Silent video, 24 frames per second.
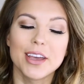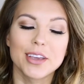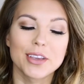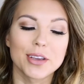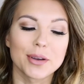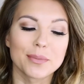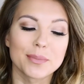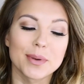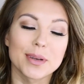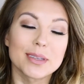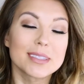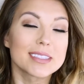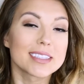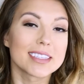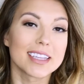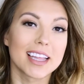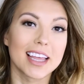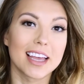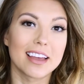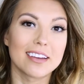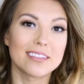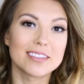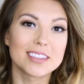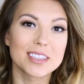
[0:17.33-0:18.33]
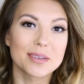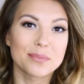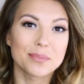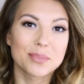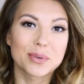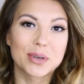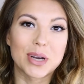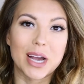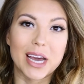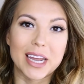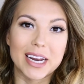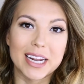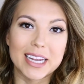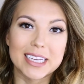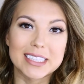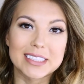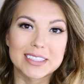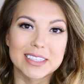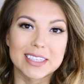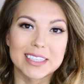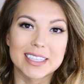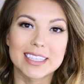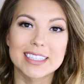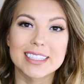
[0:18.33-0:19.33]
your most loved products
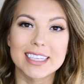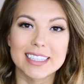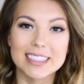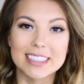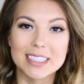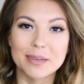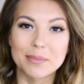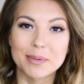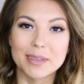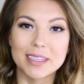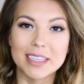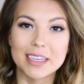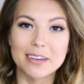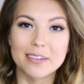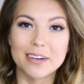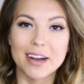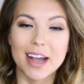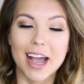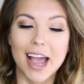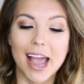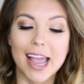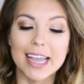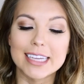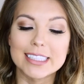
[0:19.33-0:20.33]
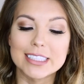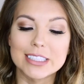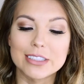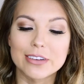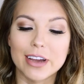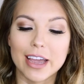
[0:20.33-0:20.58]
or at least that's typically what I do.